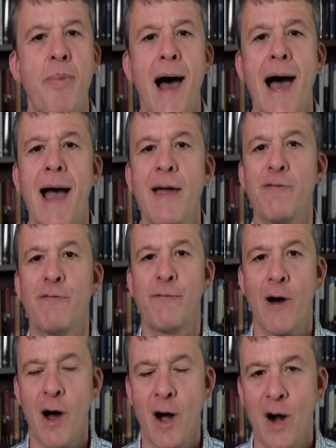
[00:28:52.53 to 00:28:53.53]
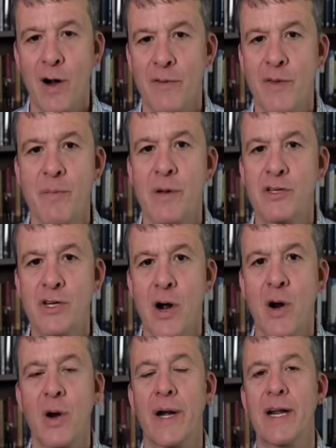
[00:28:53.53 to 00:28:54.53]
By far, the
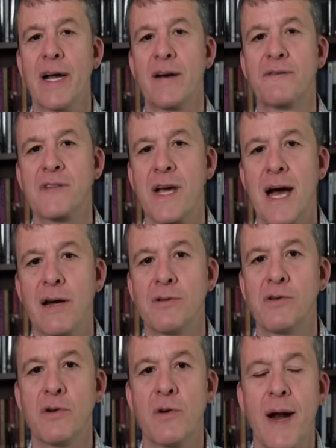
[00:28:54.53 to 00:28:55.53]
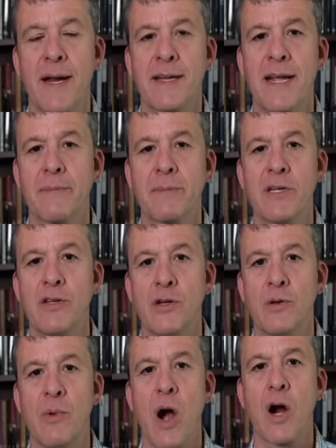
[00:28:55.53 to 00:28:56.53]
majority of scholars who grant the empty
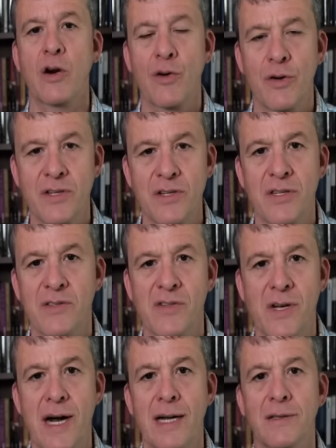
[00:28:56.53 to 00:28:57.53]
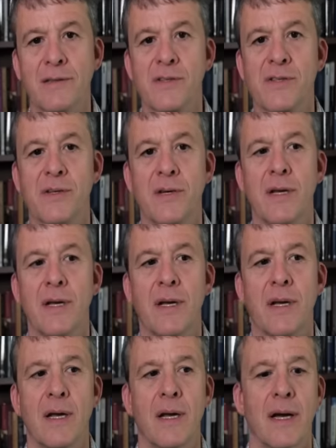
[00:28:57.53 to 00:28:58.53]
tomb are Christian scholars.
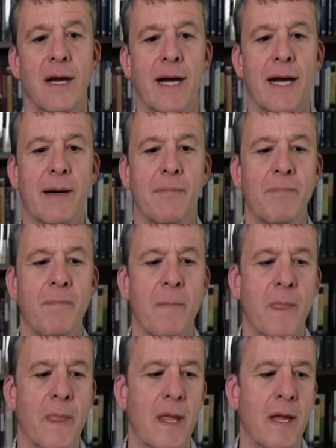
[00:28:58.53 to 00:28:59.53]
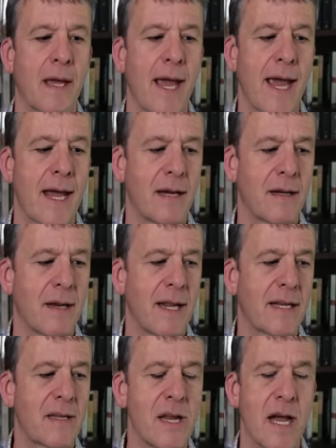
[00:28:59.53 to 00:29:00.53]
Um,
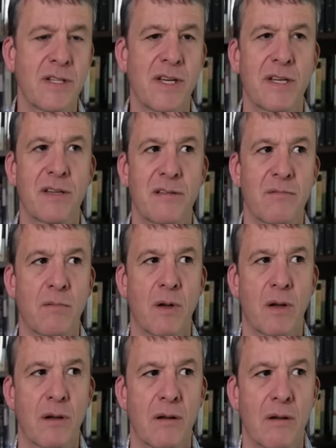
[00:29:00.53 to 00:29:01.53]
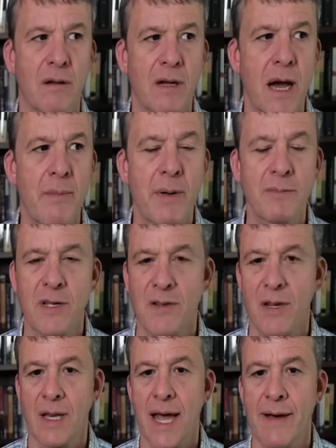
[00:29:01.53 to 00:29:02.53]
and it doesn't come up
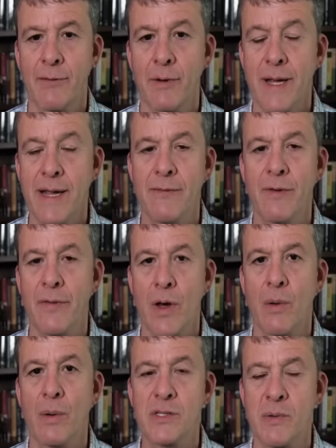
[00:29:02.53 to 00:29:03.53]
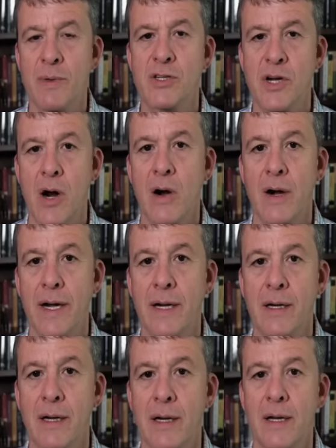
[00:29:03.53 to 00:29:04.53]
the level, even though it's a
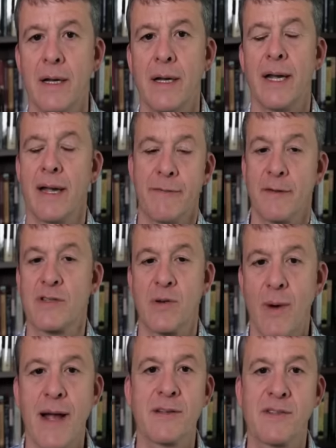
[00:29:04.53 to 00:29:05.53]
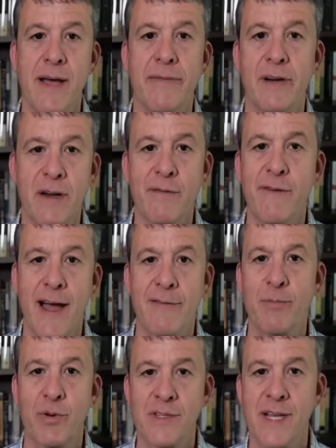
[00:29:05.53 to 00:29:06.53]
majority, if it's around
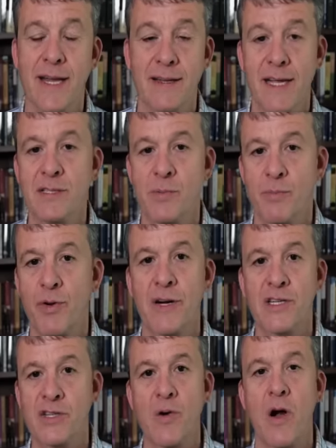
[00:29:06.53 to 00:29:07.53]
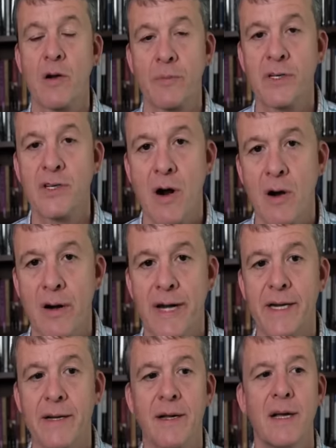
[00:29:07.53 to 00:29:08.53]
75%, that's a pretty strong
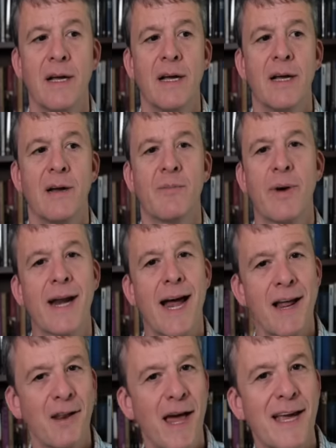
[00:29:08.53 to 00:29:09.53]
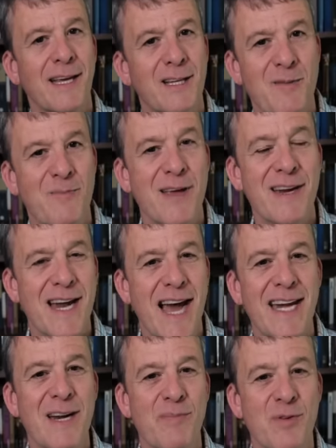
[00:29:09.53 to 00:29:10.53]
majority. But I like it to be
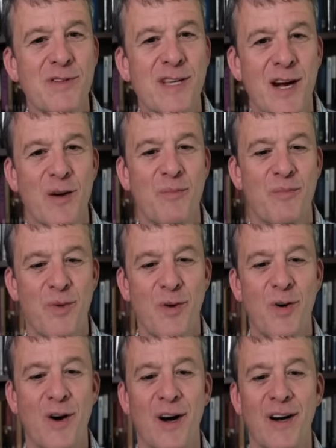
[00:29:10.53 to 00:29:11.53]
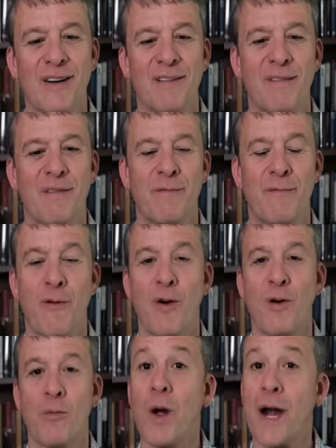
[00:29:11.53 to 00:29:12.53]
90% or more
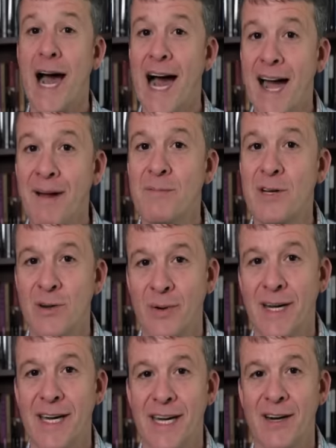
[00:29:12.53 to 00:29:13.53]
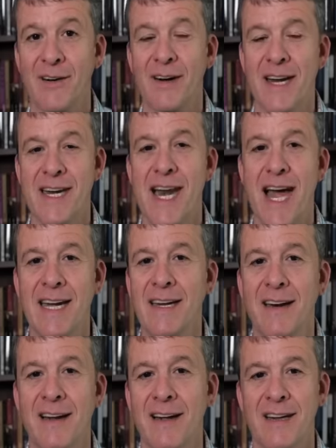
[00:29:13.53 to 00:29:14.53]
for what I'm doing here, a
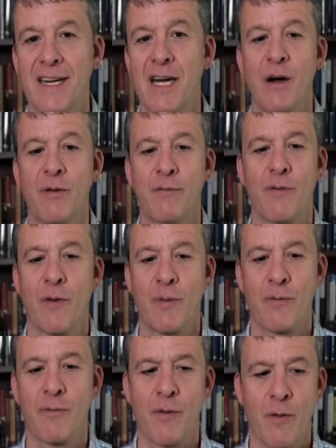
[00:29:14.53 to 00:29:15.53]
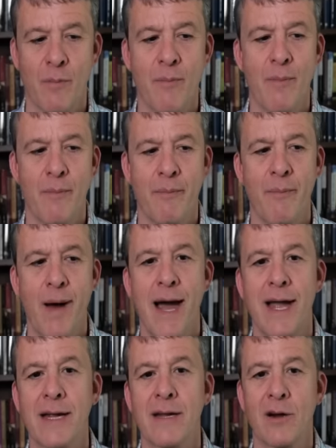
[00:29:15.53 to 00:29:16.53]
nine, you know, for for
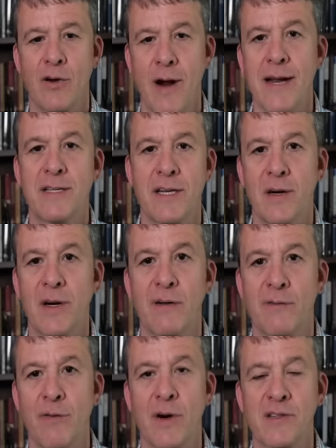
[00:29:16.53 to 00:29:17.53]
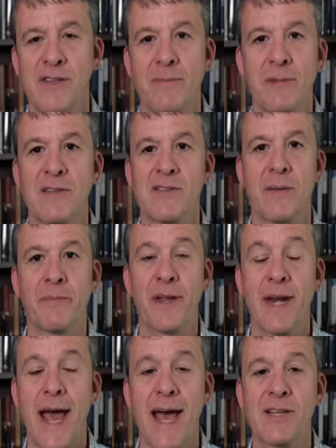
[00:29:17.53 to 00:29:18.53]
my criteria for accepting
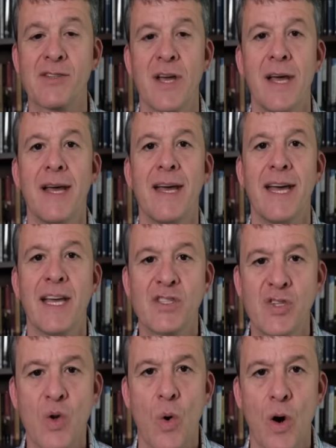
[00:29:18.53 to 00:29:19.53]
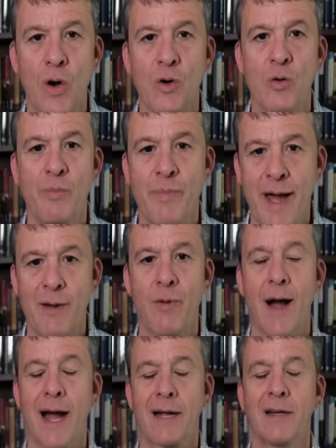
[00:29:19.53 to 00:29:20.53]
something as historical
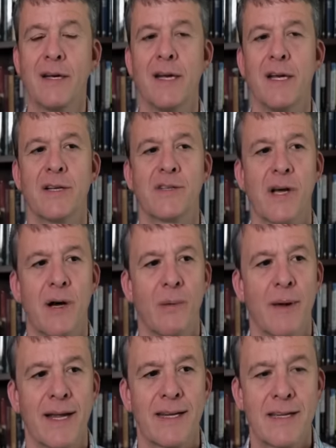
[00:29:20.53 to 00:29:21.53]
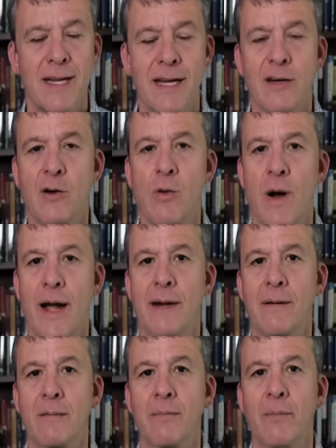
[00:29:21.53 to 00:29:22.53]
bedrock. So it didn't
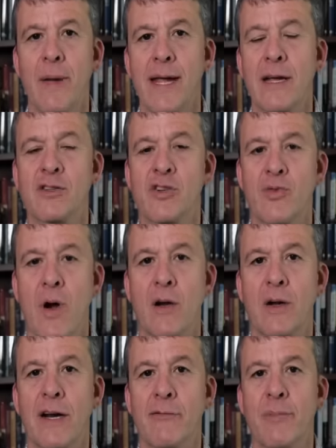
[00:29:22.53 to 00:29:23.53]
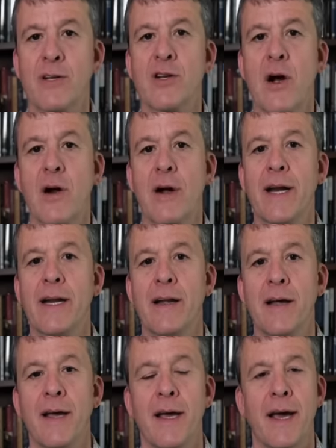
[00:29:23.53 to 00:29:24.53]
quite make a strong enough
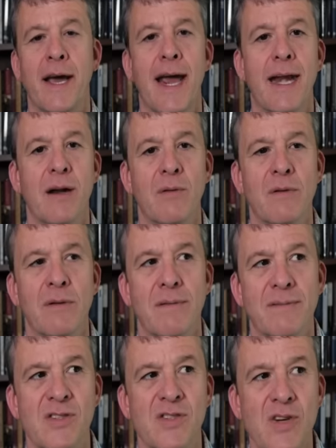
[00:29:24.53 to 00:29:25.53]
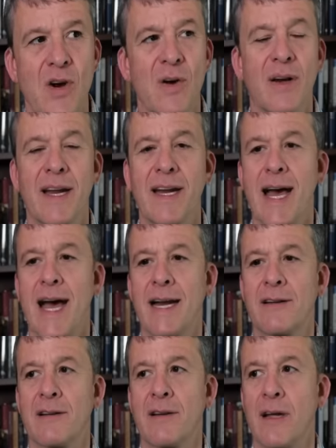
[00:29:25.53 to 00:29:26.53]
majority, and it certainly
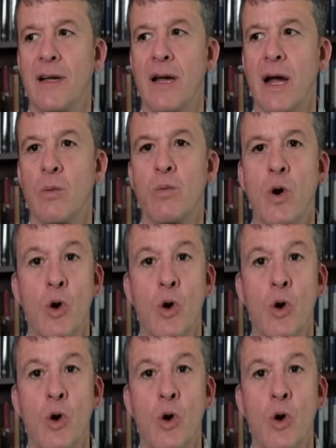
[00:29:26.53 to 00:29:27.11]
not a